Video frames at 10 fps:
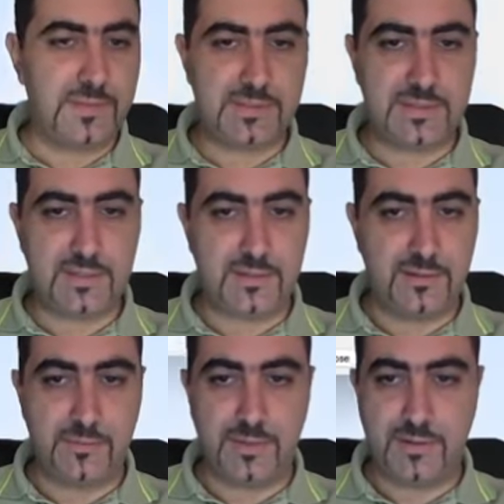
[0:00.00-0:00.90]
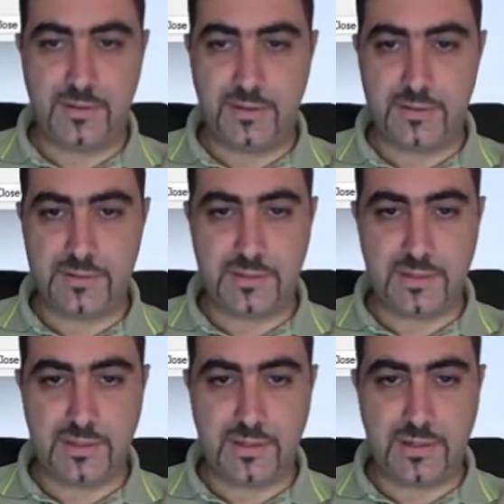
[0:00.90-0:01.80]
a second here because
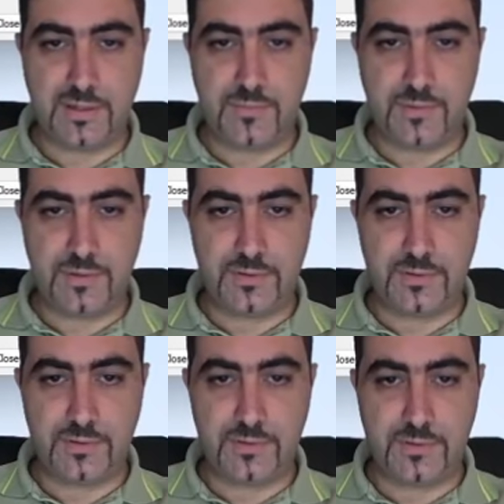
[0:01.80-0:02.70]
I want